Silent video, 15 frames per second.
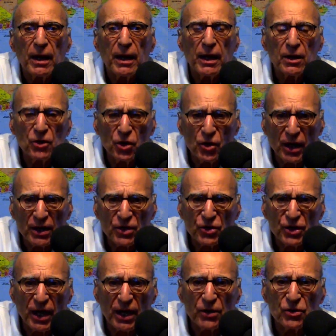in the United
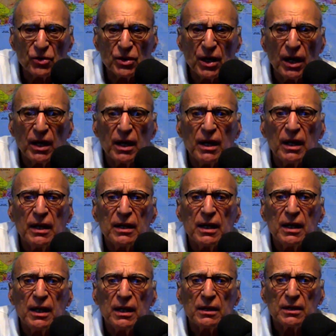States
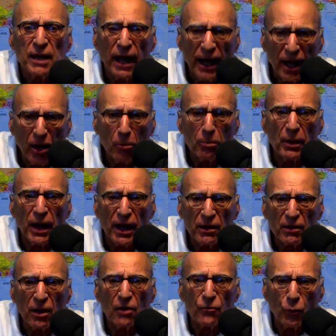to help
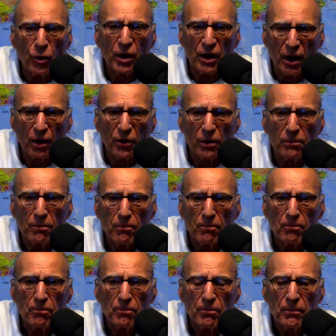and love one another.
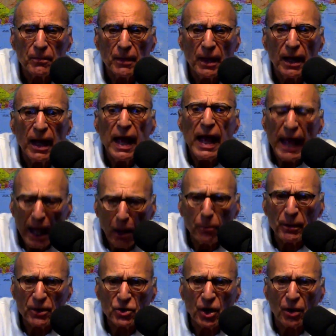Help
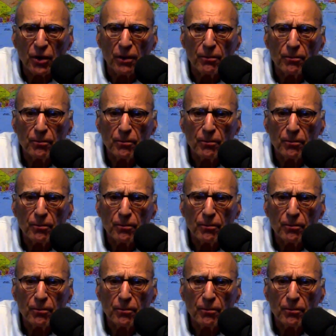each other,